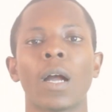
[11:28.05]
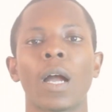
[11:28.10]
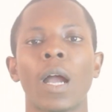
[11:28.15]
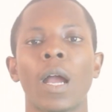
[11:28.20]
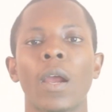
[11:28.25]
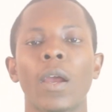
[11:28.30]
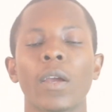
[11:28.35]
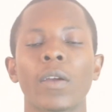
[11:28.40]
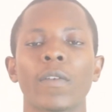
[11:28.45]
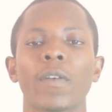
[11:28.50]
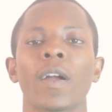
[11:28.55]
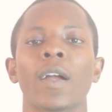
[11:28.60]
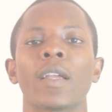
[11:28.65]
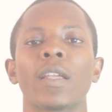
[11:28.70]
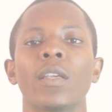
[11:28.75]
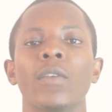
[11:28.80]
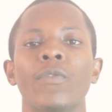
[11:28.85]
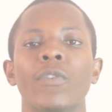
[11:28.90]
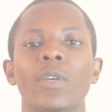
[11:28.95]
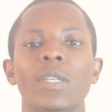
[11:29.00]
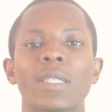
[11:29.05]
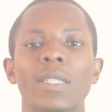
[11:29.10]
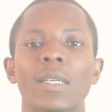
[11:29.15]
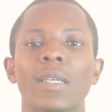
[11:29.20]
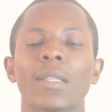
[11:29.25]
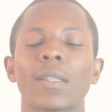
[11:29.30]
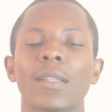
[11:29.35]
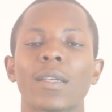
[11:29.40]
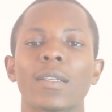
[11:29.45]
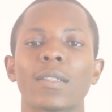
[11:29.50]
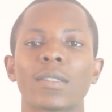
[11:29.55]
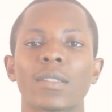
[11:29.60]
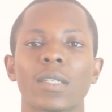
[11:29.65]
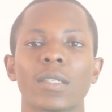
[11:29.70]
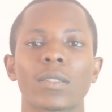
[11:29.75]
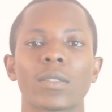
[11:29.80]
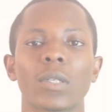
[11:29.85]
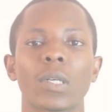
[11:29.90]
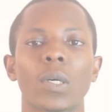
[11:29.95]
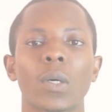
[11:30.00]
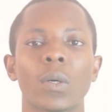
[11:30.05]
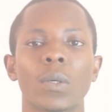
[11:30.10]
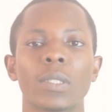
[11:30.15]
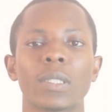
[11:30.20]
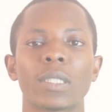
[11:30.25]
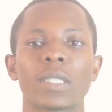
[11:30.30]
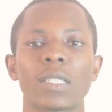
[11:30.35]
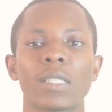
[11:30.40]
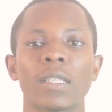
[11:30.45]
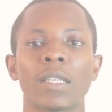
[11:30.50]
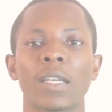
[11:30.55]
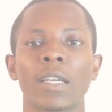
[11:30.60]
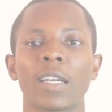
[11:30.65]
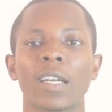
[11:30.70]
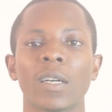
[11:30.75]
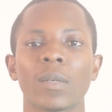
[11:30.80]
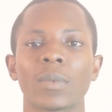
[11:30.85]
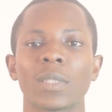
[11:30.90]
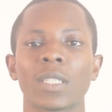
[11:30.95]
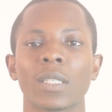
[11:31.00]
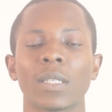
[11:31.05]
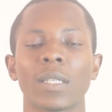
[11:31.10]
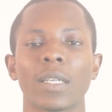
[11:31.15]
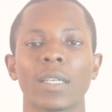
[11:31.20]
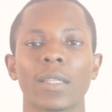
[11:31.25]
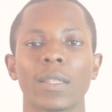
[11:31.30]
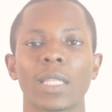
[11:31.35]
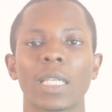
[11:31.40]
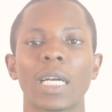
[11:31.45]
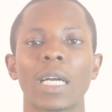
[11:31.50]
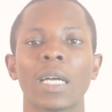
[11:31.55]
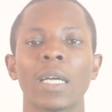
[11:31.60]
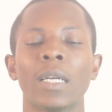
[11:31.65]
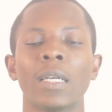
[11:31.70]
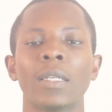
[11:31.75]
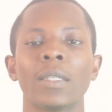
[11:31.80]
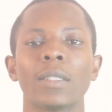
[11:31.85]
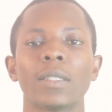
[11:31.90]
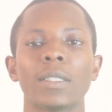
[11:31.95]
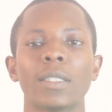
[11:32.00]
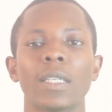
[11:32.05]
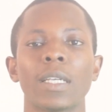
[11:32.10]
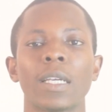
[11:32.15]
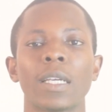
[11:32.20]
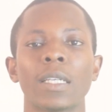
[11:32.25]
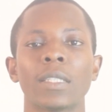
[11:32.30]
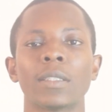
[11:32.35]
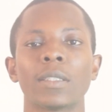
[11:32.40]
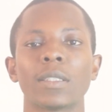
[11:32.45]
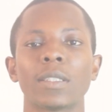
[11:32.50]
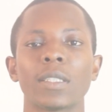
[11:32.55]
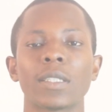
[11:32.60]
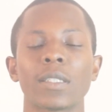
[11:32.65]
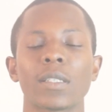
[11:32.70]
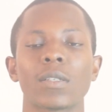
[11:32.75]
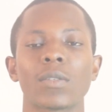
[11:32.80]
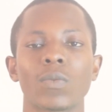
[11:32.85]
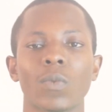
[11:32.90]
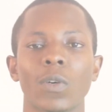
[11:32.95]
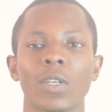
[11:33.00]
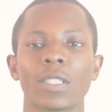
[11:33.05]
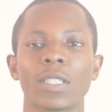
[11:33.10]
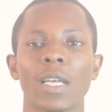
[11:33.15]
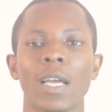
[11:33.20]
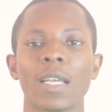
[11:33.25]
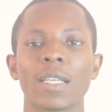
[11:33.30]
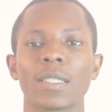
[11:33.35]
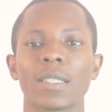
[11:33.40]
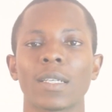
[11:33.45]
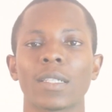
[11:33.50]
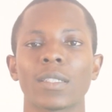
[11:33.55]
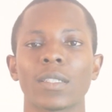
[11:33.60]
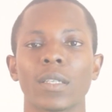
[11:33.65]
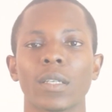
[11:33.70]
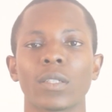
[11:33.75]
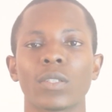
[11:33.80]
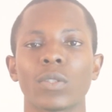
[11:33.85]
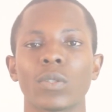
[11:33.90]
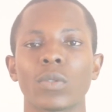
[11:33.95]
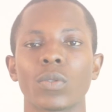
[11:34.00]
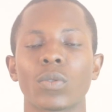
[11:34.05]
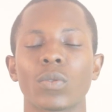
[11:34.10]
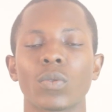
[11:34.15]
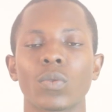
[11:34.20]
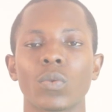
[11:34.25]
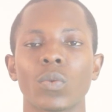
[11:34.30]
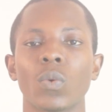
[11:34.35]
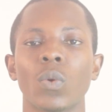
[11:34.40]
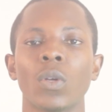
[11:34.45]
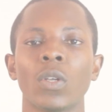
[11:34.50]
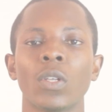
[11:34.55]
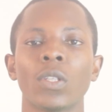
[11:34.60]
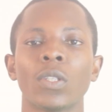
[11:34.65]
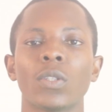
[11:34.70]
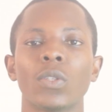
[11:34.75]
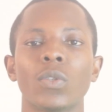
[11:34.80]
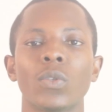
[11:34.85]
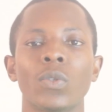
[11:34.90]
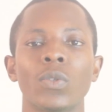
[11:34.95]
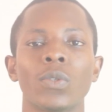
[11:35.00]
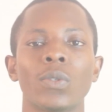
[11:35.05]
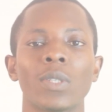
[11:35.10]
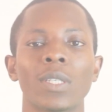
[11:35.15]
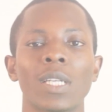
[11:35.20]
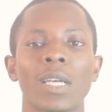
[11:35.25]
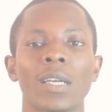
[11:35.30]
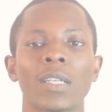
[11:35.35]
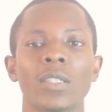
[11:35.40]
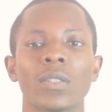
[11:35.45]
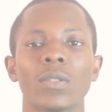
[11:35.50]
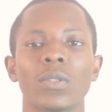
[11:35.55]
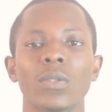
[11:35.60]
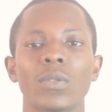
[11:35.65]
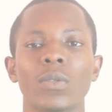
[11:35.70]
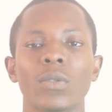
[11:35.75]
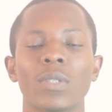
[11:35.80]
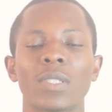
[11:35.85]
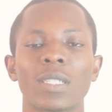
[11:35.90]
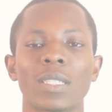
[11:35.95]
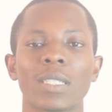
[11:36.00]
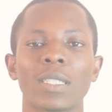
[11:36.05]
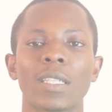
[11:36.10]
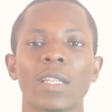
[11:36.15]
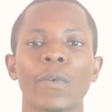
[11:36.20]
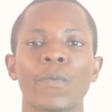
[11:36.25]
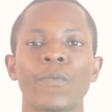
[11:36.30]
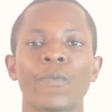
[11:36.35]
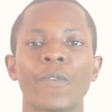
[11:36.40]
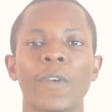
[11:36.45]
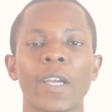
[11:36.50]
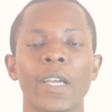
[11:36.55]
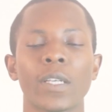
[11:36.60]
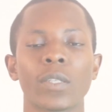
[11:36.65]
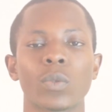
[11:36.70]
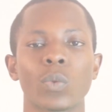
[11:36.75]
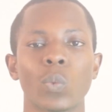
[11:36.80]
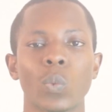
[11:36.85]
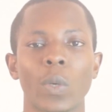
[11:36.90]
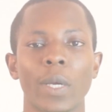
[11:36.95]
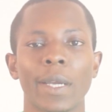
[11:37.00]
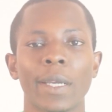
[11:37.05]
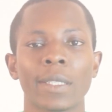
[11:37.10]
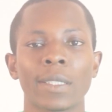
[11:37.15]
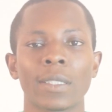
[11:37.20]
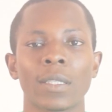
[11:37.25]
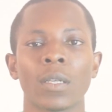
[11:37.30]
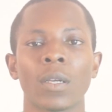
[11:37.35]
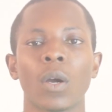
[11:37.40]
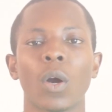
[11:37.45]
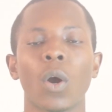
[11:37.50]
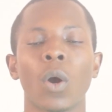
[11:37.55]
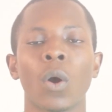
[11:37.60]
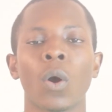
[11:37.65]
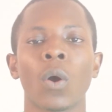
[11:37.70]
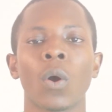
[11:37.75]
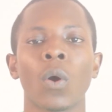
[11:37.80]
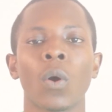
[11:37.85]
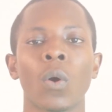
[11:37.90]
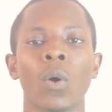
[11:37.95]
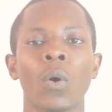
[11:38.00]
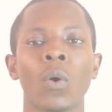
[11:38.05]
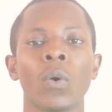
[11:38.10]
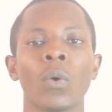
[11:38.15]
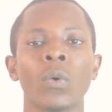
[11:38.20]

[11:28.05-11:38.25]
However, if your sentence does not contain a capital letter, then this is what I suggest you do. You either use the first word, or